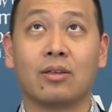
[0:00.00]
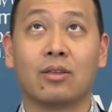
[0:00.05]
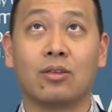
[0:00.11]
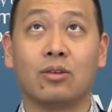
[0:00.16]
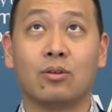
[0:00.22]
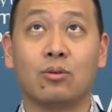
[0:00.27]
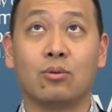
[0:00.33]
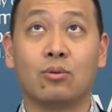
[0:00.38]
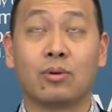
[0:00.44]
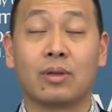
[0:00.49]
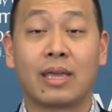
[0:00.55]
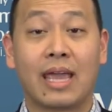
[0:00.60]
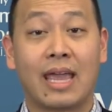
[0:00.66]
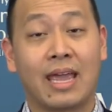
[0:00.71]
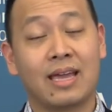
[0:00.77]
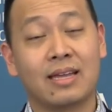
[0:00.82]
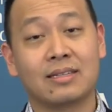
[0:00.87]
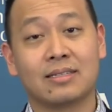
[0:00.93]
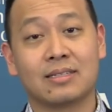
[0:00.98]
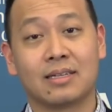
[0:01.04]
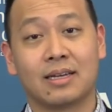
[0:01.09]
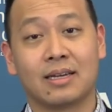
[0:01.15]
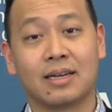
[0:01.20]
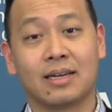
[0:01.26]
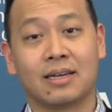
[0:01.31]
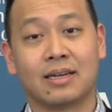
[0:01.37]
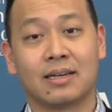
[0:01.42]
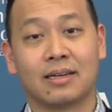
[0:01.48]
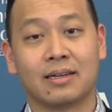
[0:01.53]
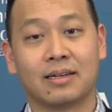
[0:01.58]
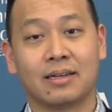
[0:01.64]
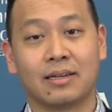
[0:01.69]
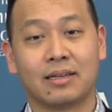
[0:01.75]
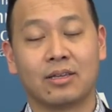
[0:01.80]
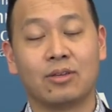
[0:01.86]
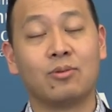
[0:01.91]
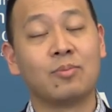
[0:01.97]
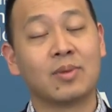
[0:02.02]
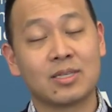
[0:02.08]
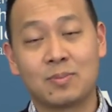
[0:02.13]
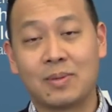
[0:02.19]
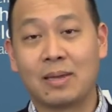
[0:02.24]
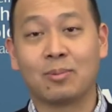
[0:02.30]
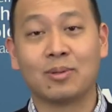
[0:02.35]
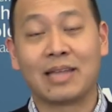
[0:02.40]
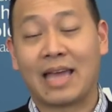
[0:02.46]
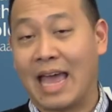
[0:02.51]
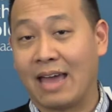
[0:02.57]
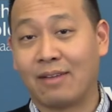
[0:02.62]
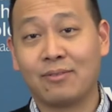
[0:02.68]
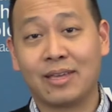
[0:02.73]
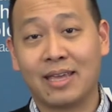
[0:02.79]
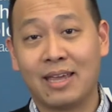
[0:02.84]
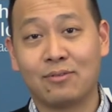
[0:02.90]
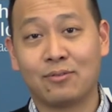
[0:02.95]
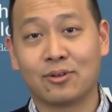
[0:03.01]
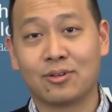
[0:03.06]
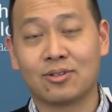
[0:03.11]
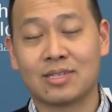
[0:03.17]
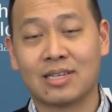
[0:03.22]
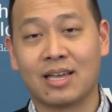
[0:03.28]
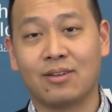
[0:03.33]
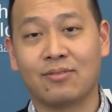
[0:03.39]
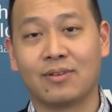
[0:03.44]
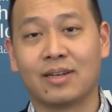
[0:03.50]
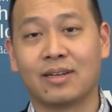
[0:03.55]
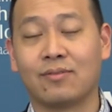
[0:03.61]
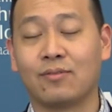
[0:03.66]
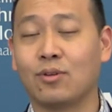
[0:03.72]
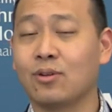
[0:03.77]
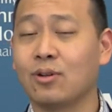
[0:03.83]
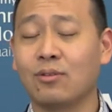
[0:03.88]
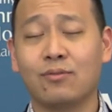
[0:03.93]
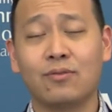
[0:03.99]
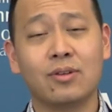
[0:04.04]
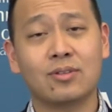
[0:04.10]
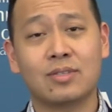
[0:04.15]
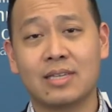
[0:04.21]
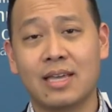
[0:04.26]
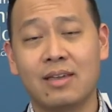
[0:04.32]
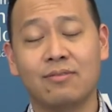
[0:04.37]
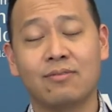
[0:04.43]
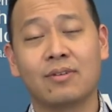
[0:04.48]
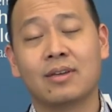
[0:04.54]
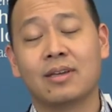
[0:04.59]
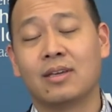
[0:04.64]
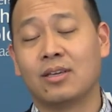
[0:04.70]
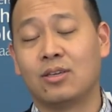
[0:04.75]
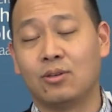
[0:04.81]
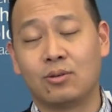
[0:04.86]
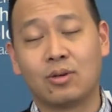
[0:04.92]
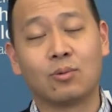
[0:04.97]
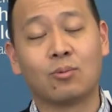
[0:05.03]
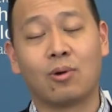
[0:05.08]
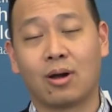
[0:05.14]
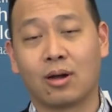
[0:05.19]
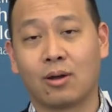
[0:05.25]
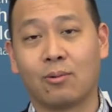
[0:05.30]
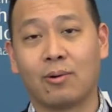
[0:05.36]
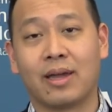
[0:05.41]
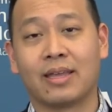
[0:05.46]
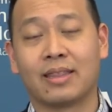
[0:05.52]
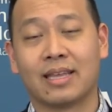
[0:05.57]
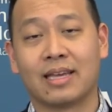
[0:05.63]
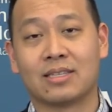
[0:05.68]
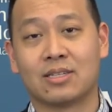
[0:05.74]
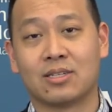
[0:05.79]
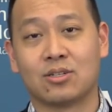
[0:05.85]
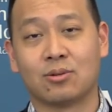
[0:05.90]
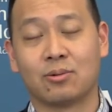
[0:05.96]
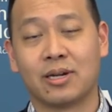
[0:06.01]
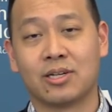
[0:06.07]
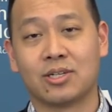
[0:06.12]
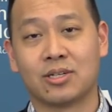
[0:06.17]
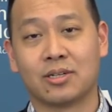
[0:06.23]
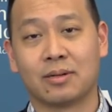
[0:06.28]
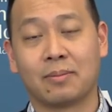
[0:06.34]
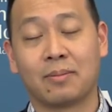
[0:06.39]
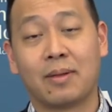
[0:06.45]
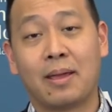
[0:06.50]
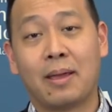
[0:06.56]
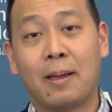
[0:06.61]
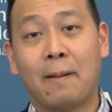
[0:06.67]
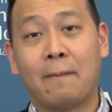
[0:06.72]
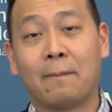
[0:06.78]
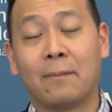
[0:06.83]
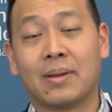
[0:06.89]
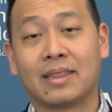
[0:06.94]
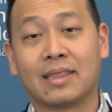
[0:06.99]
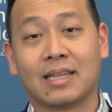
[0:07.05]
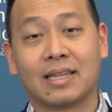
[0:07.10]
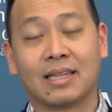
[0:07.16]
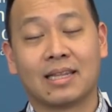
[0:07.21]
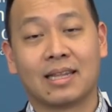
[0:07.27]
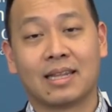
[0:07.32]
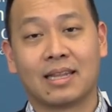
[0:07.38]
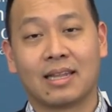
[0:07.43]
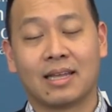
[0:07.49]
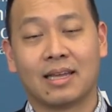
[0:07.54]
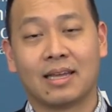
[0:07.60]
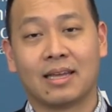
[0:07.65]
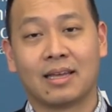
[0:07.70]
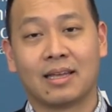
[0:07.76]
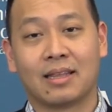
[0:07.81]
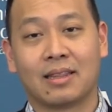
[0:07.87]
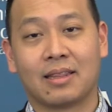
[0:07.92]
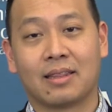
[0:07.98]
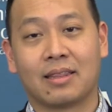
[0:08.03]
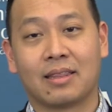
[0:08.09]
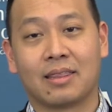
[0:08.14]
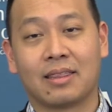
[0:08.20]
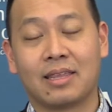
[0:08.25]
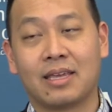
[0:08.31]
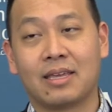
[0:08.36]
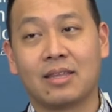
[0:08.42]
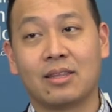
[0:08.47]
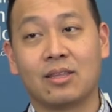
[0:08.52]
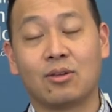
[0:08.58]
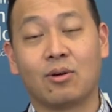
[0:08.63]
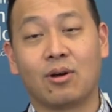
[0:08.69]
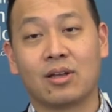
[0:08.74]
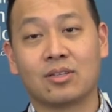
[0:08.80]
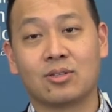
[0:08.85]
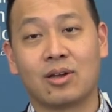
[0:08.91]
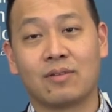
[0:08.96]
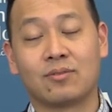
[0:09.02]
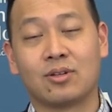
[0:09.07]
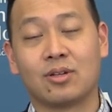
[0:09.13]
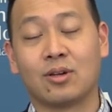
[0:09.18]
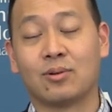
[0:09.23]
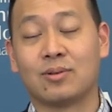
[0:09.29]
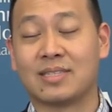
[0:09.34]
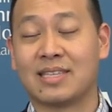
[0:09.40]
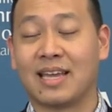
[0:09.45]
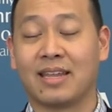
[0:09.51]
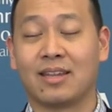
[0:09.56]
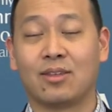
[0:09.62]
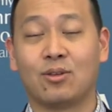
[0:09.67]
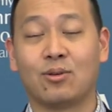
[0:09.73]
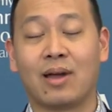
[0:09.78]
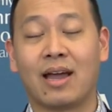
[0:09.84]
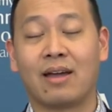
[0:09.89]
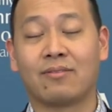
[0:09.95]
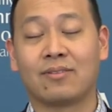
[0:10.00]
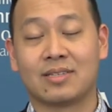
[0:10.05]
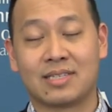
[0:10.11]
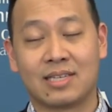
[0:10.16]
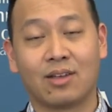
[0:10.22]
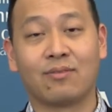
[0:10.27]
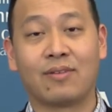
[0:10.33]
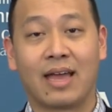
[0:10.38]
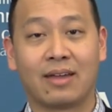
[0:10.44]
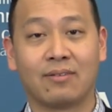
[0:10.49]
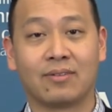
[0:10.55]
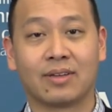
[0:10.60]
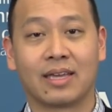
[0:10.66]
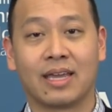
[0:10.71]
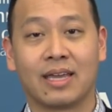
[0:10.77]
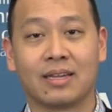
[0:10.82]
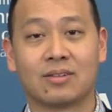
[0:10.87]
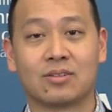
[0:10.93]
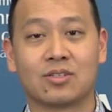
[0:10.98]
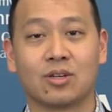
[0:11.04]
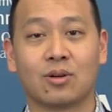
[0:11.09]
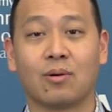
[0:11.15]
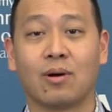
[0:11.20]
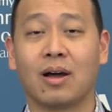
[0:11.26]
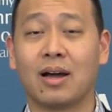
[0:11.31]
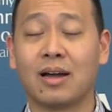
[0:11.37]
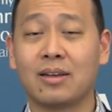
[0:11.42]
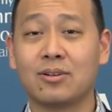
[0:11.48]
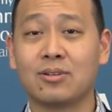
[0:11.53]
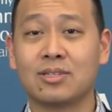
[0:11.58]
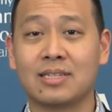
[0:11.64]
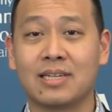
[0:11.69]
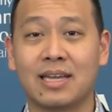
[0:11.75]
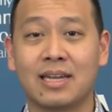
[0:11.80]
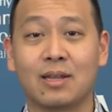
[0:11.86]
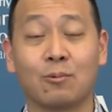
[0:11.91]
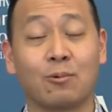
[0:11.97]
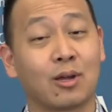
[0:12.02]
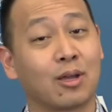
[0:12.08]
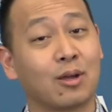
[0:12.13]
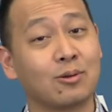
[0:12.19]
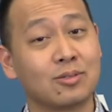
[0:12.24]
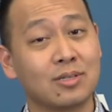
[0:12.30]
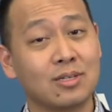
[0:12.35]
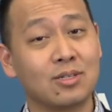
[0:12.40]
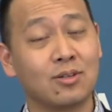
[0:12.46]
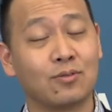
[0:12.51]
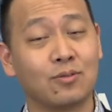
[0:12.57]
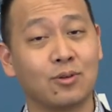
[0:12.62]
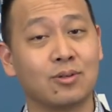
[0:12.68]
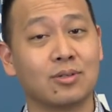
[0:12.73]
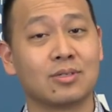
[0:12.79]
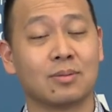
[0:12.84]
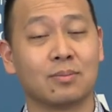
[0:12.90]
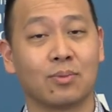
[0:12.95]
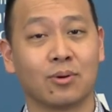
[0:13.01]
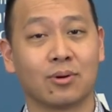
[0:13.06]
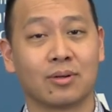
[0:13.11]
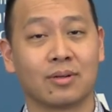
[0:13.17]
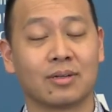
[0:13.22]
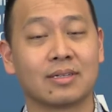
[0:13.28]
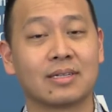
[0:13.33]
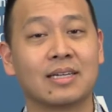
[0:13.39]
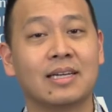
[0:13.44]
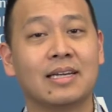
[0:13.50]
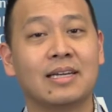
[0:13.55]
You must be able to advocate for yourself, and if you don't feel safe, you can walk away in that situation. But the thing that you also have to know is that you have to self-advocate. And so understanding what goes into food is important.